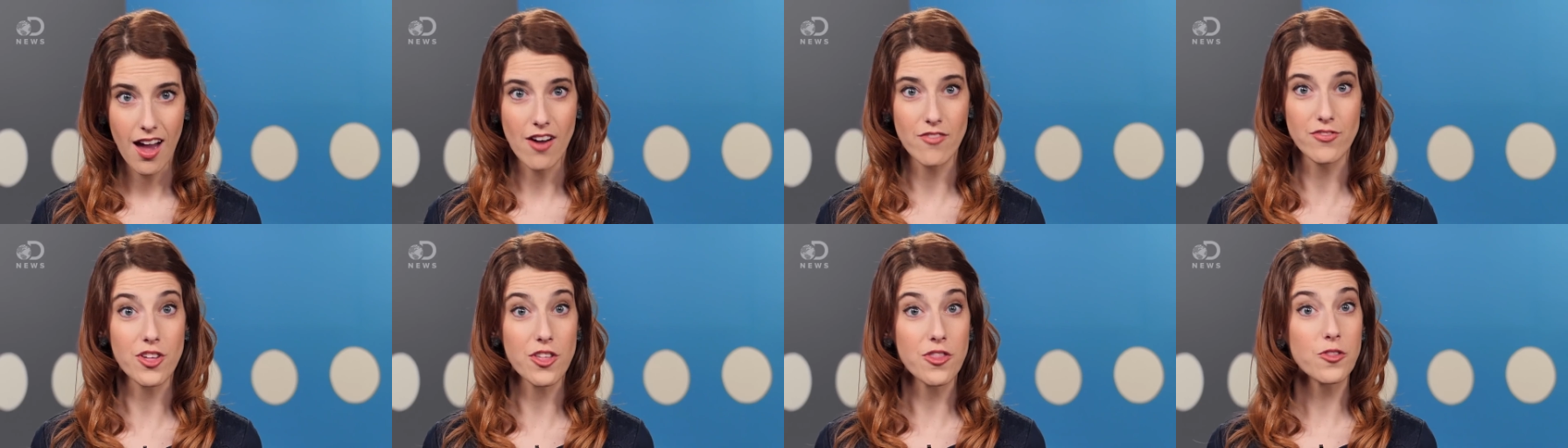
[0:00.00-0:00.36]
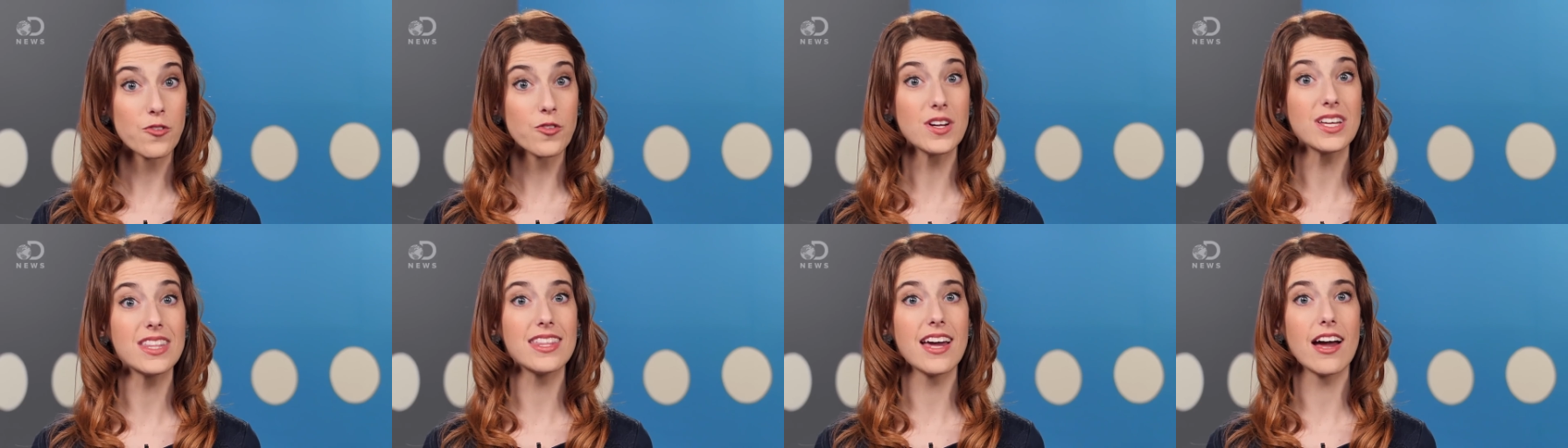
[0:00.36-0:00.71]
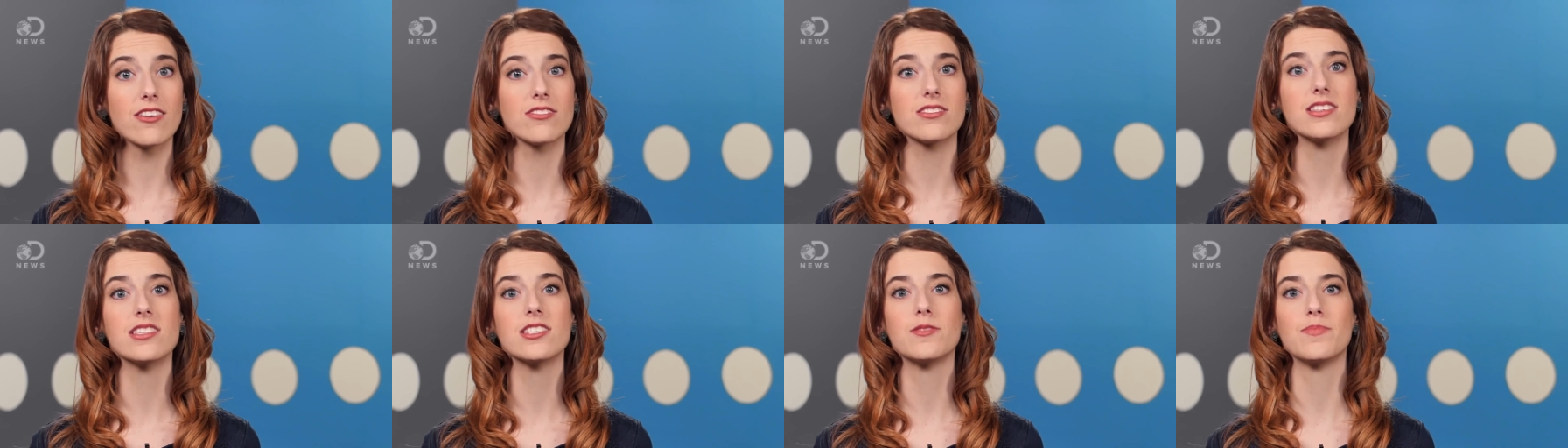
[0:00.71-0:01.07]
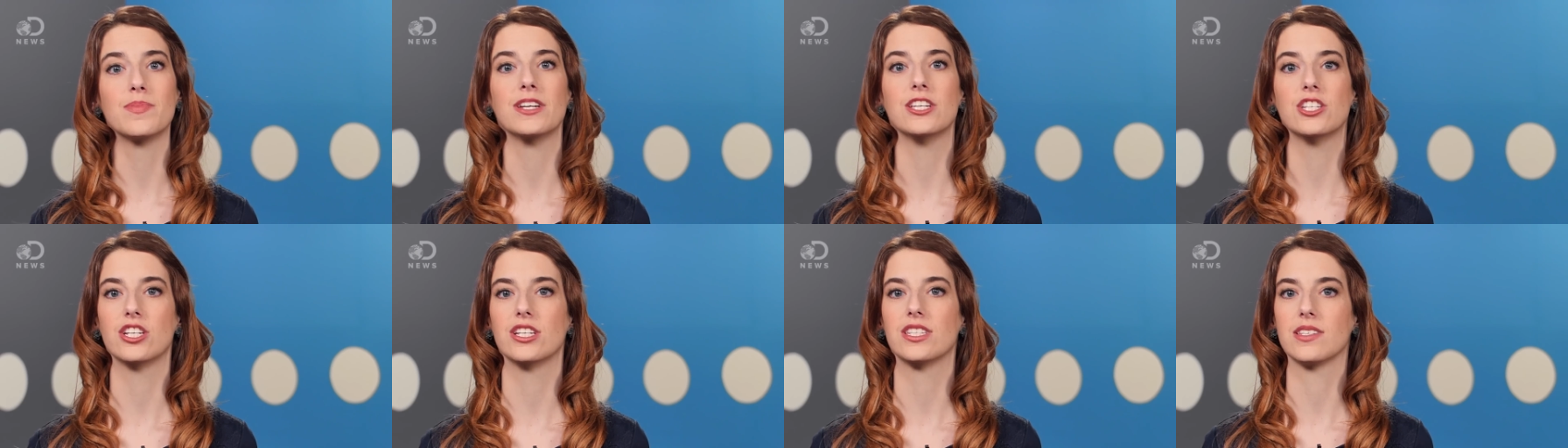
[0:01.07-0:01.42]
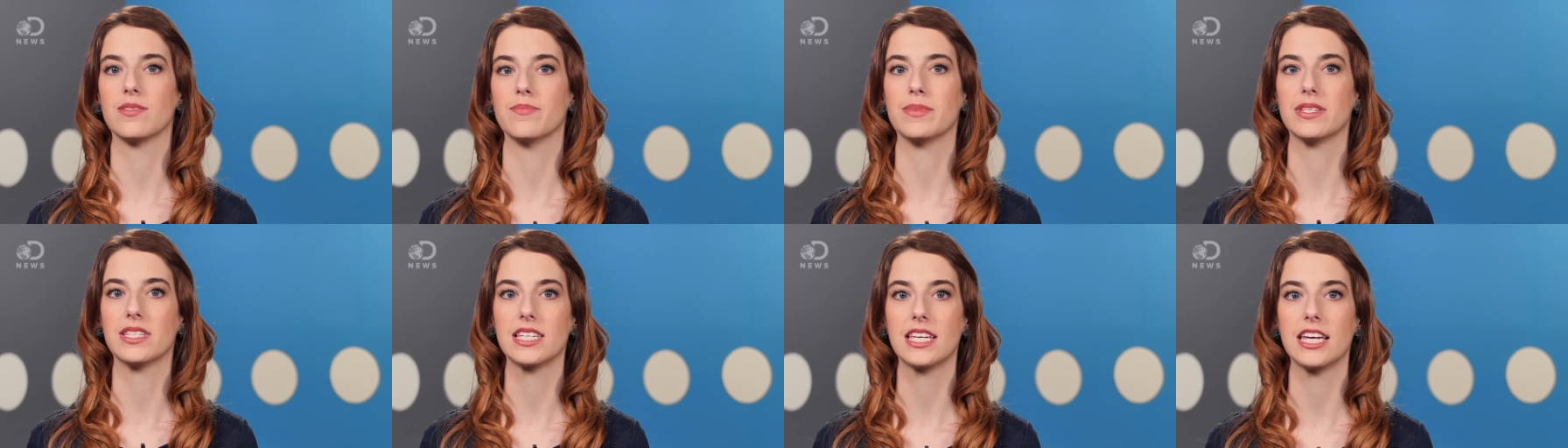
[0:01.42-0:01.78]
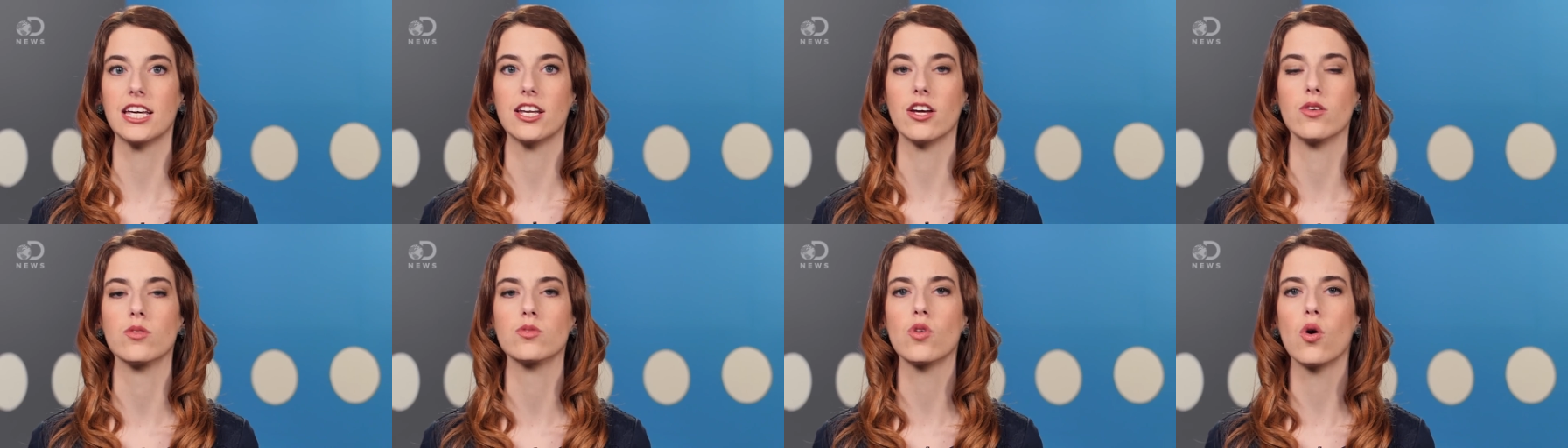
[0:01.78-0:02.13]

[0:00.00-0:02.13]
Of the 3,000 species of mosquitoes,